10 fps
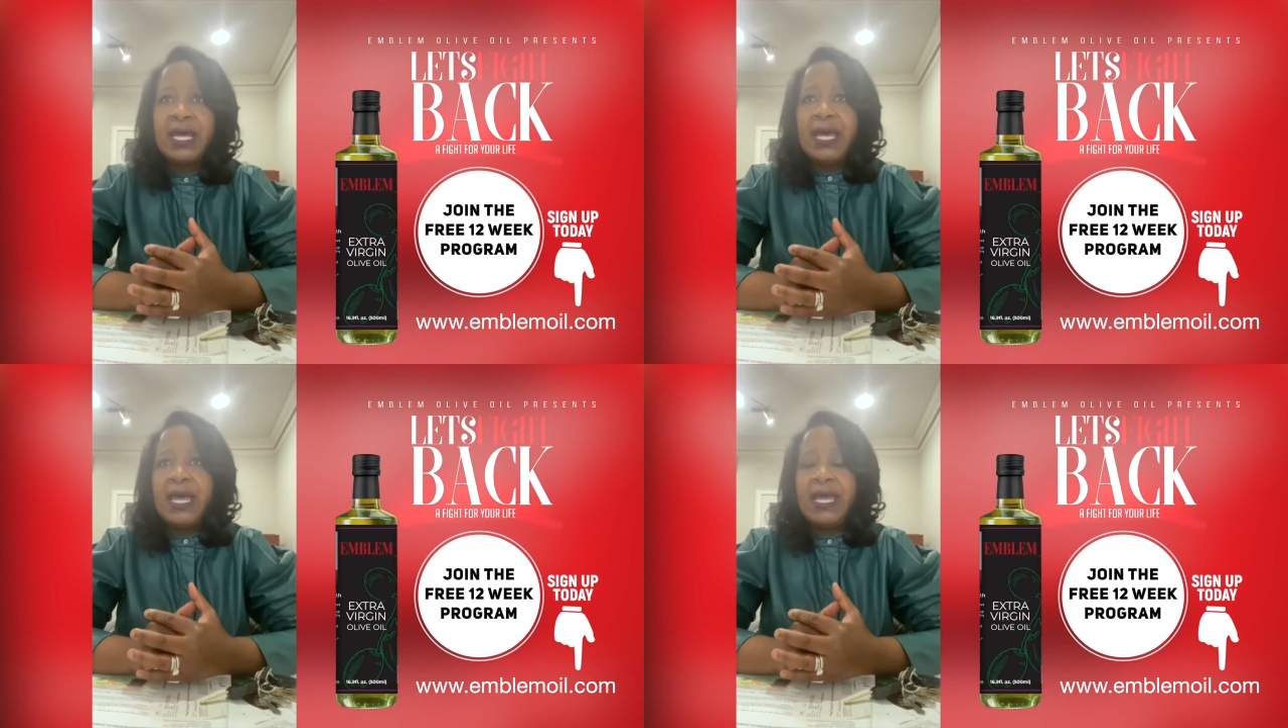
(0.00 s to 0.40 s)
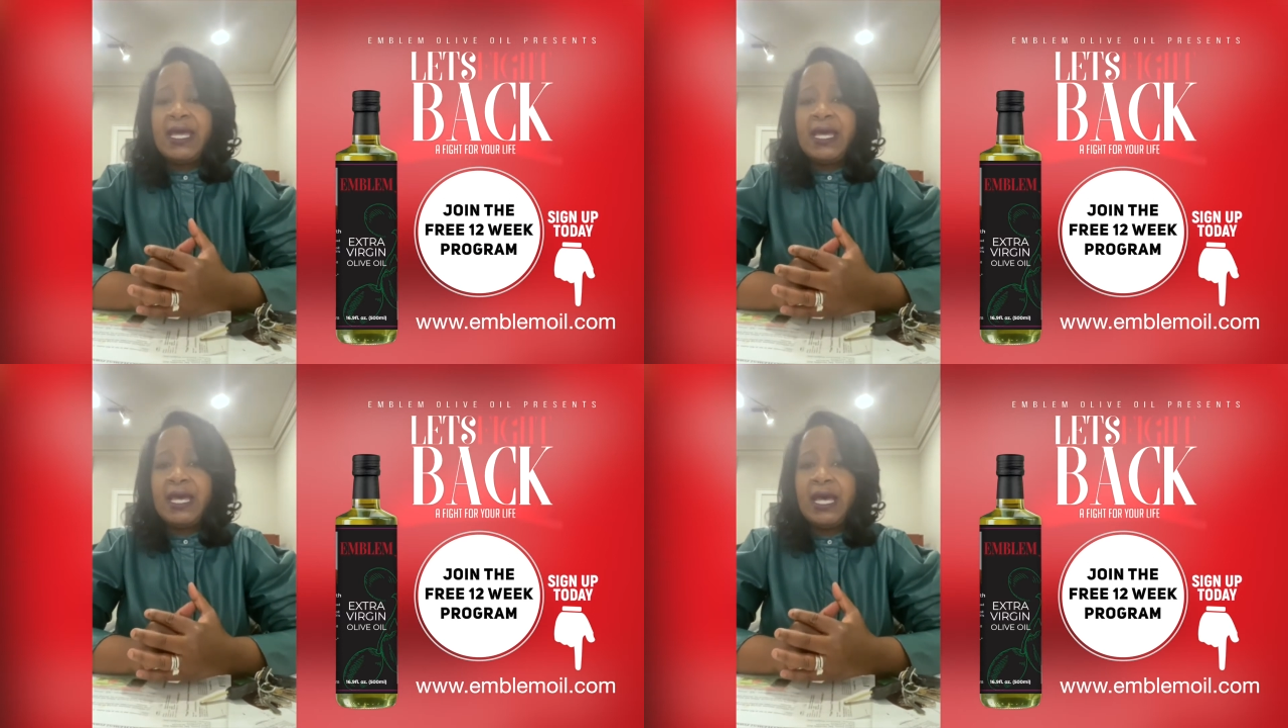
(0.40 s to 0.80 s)

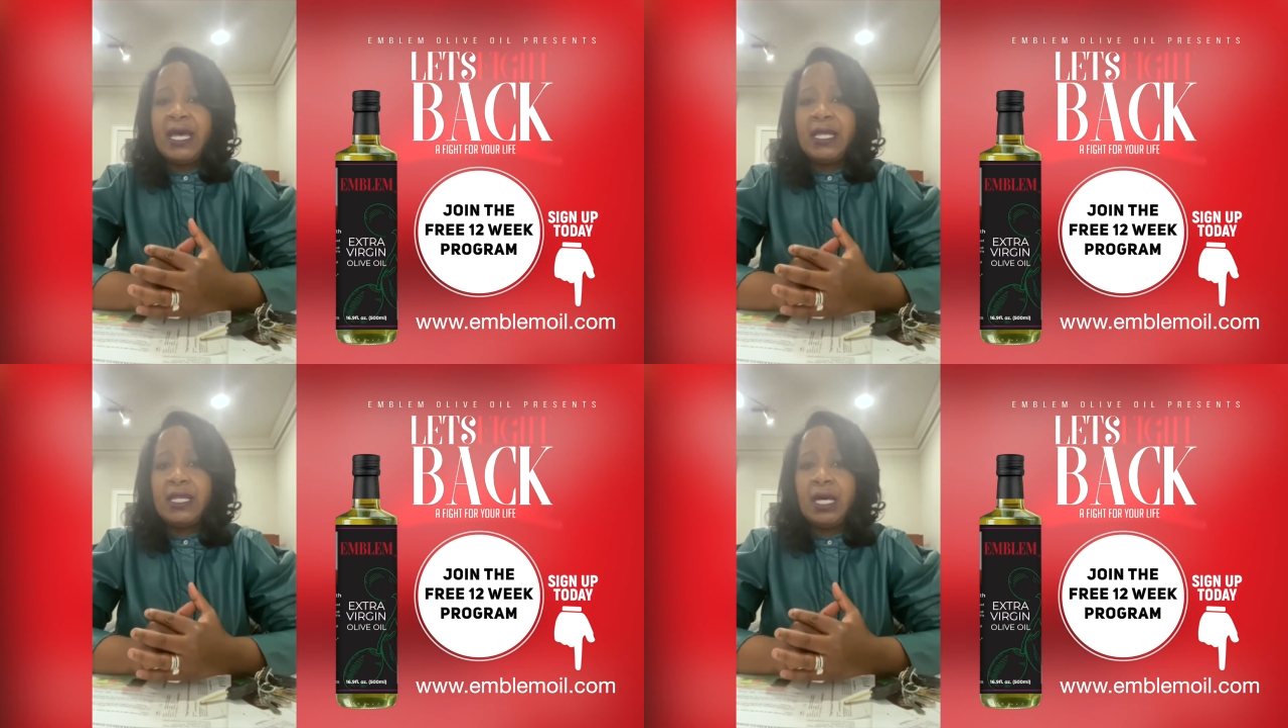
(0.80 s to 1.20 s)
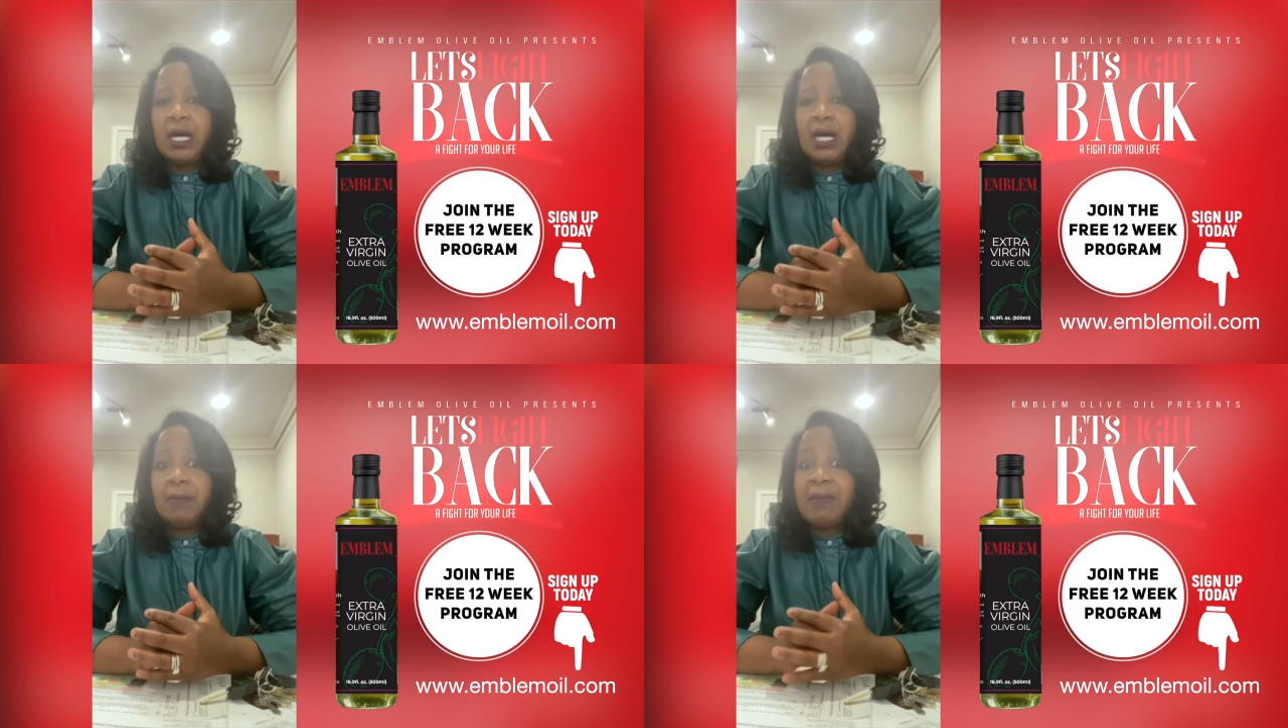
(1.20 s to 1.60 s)
and
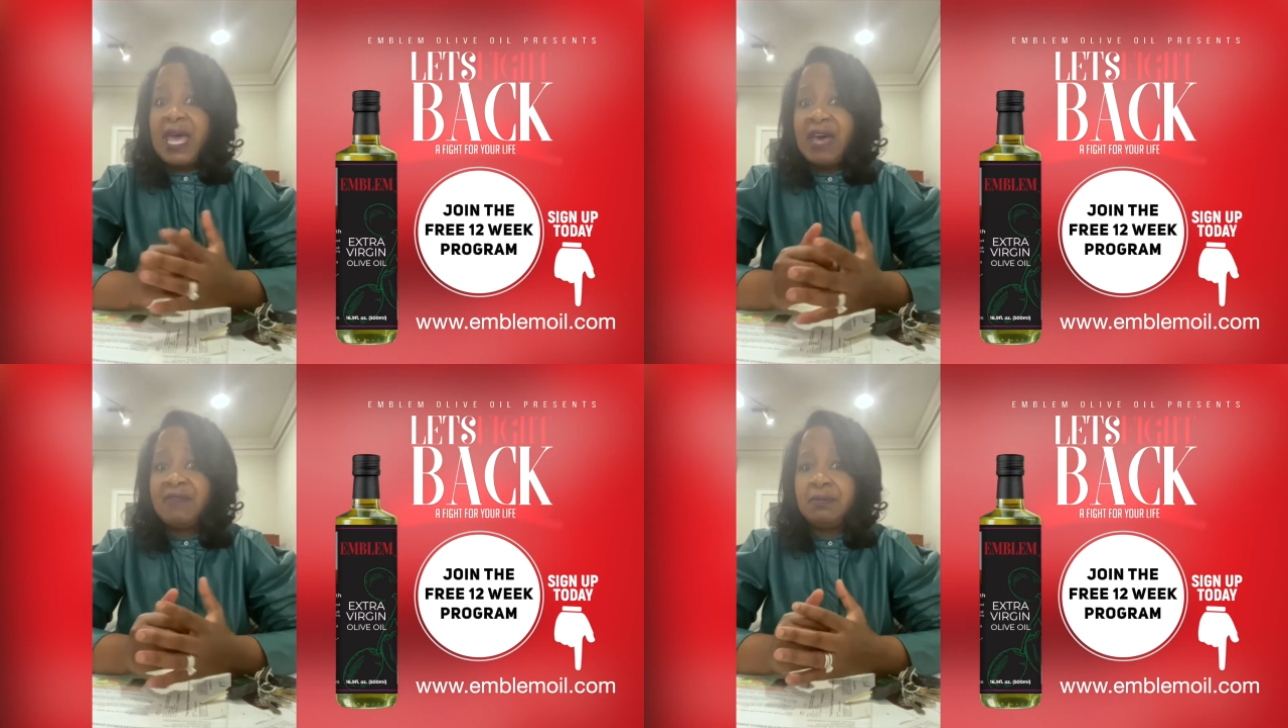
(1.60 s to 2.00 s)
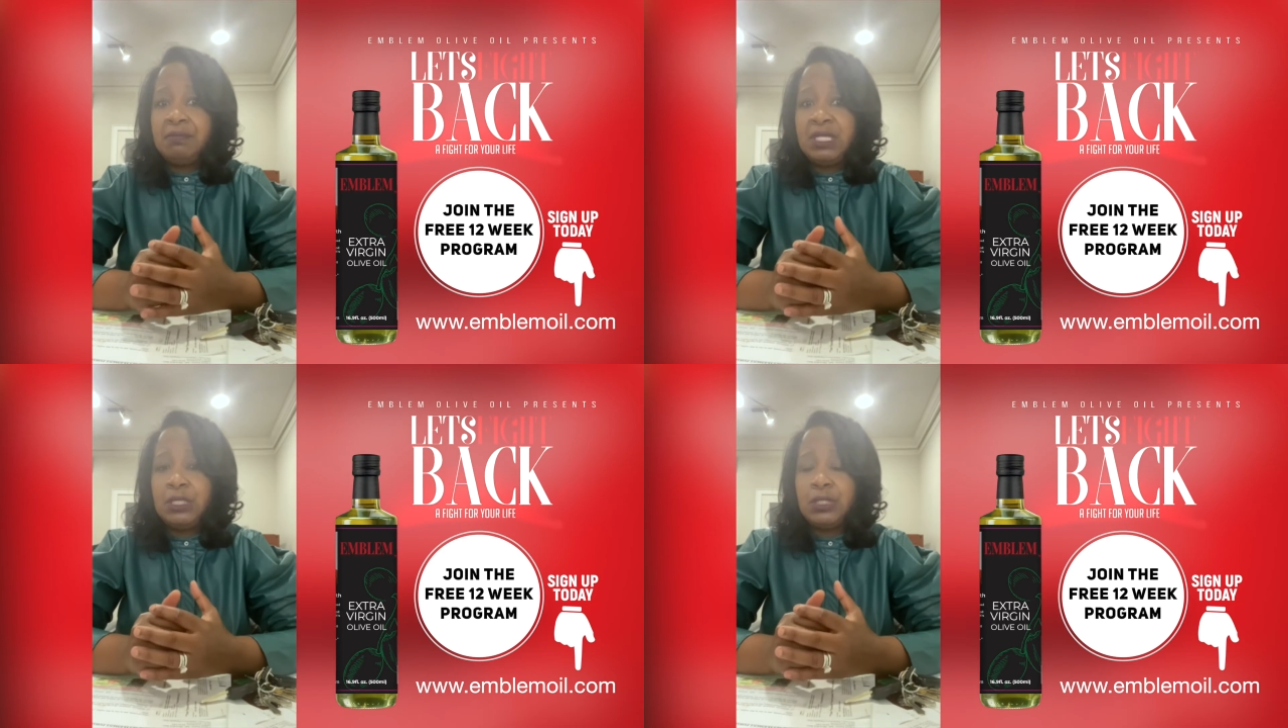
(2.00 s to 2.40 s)
um, having
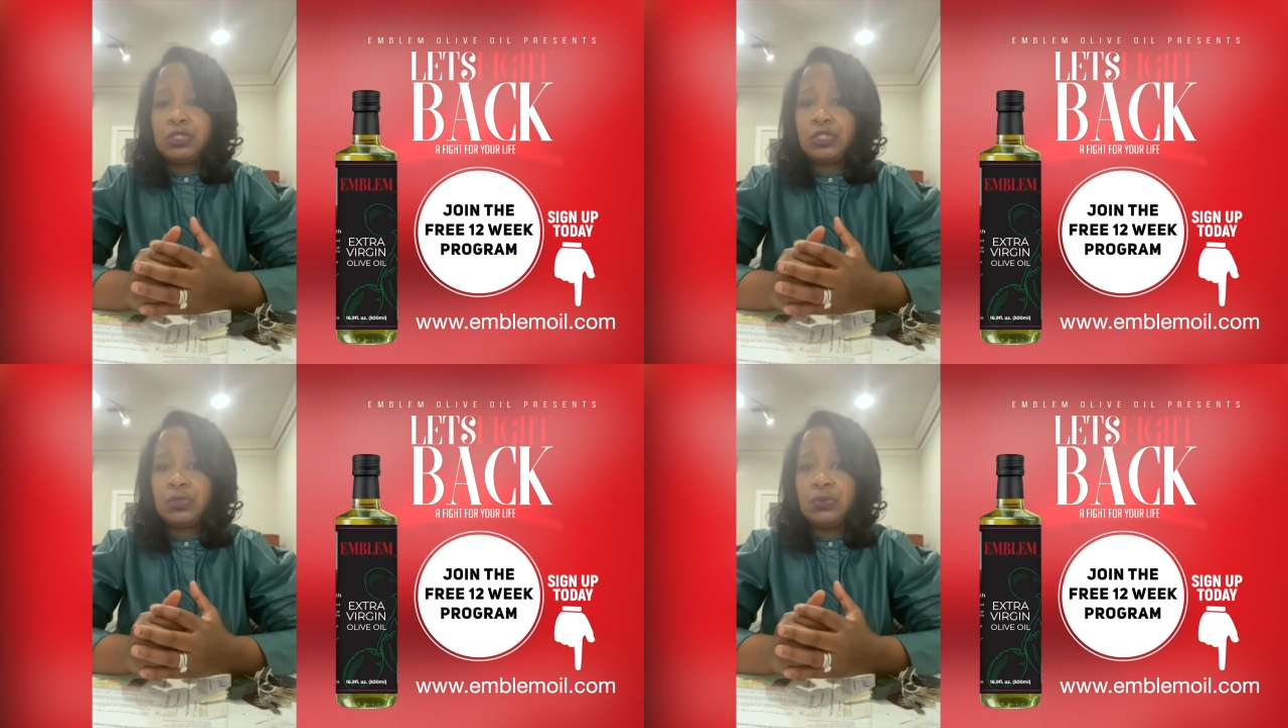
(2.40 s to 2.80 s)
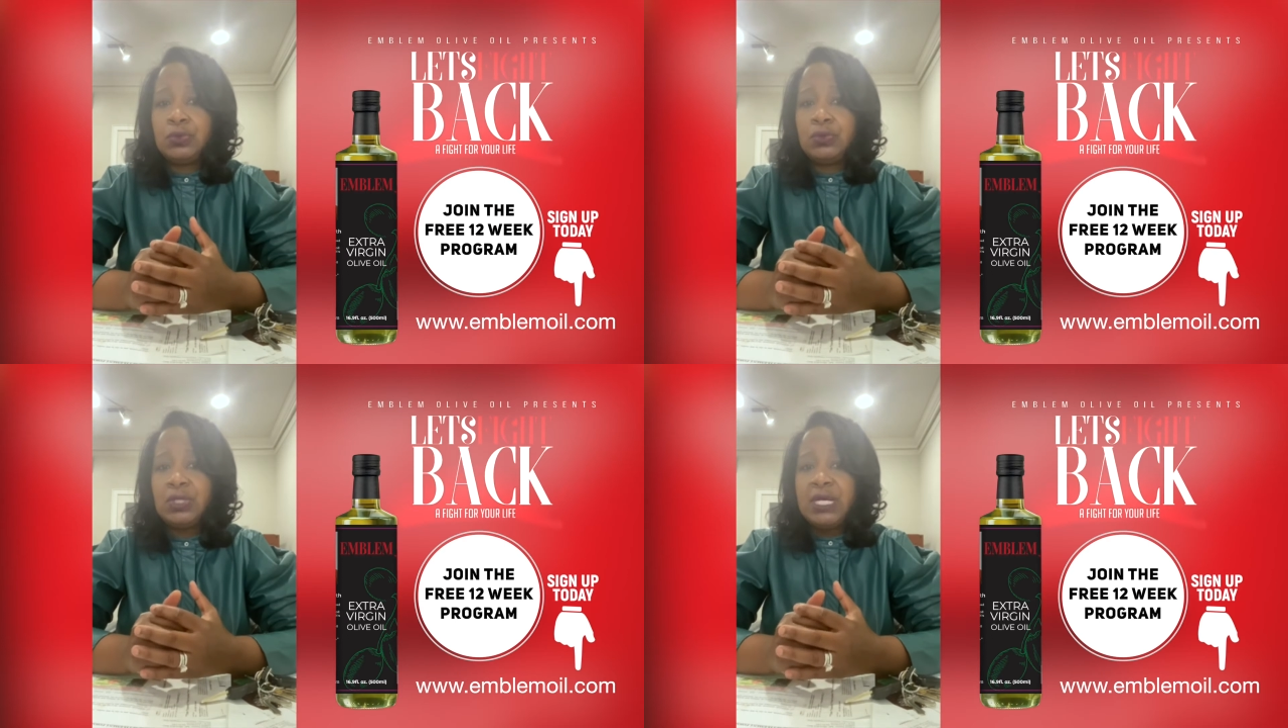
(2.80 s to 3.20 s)
me
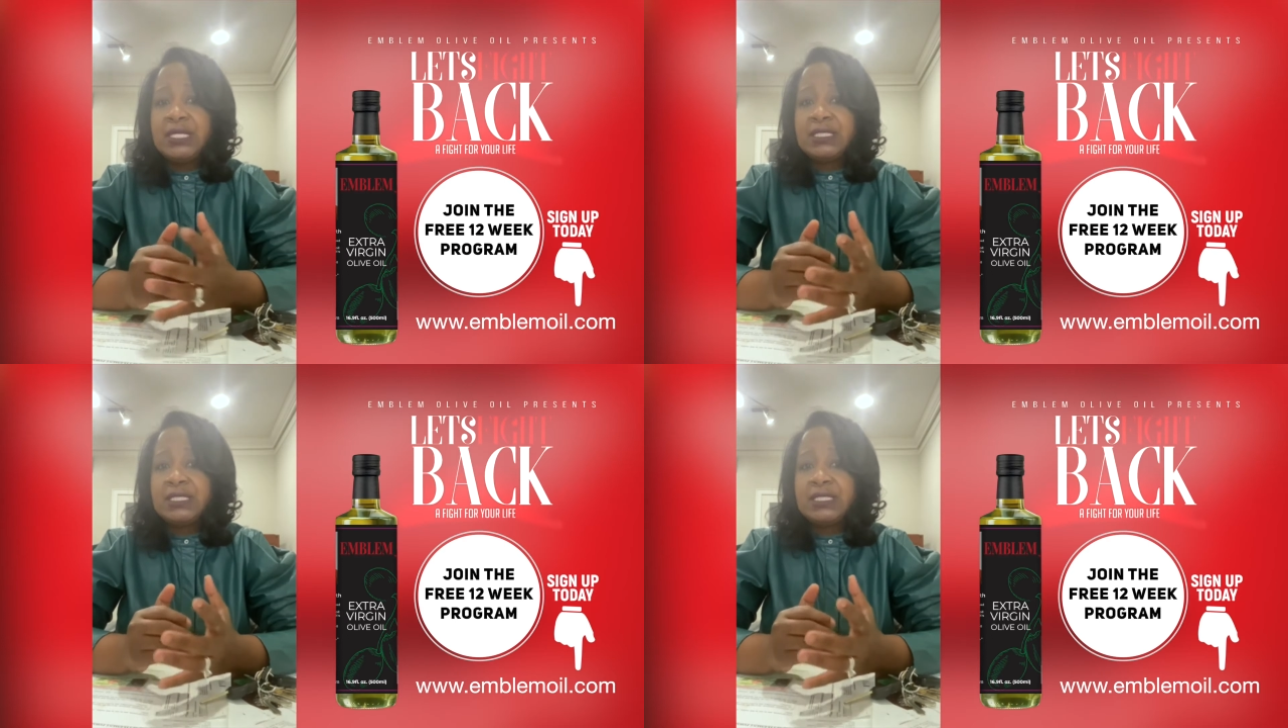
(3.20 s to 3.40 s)
to